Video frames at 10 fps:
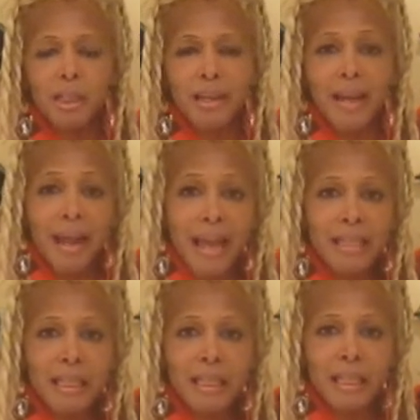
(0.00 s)
that
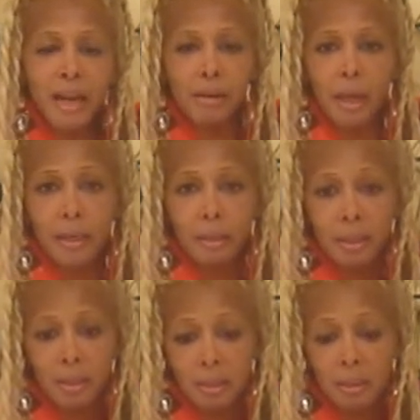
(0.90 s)
nasty stare like
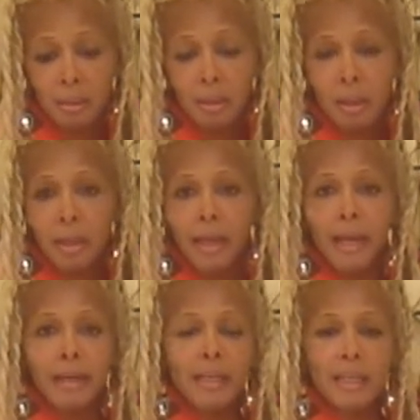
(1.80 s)
this
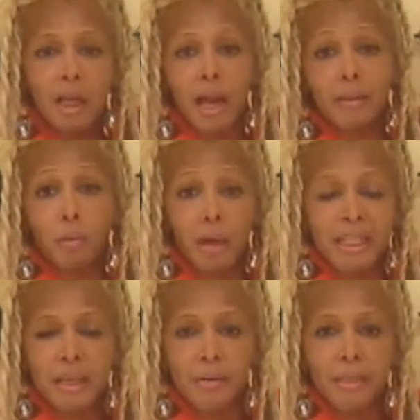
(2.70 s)
and he's the guy that works
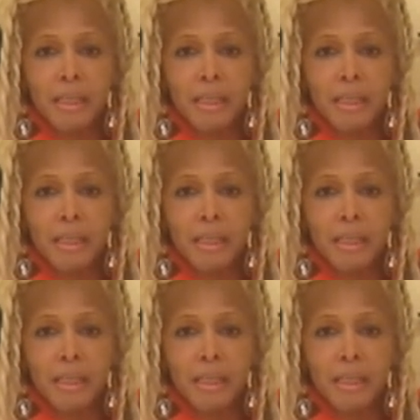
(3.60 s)
there and